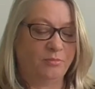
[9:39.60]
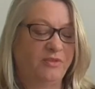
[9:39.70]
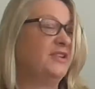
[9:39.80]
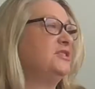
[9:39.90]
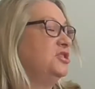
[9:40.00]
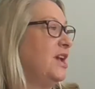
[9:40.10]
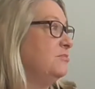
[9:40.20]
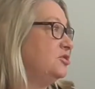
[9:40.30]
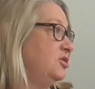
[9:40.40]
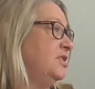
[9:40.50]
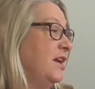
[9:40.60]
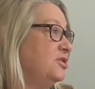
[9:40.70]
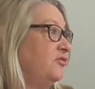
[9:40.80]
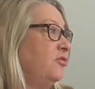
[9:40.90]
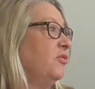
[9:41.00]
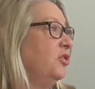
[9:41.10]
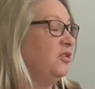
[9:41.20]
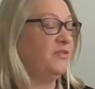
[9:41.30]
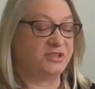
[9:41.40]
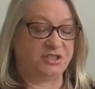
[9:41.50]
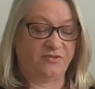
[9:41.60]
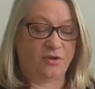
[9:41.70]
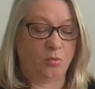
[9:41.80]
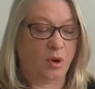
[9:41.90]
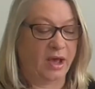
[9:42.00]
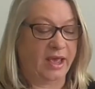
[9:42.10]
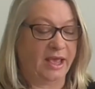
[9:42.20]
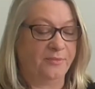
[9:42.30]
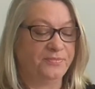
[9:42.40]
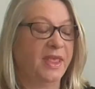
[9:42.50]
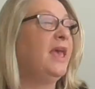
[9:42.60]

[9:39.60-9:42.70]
Professor James Data from the University of Hawaii.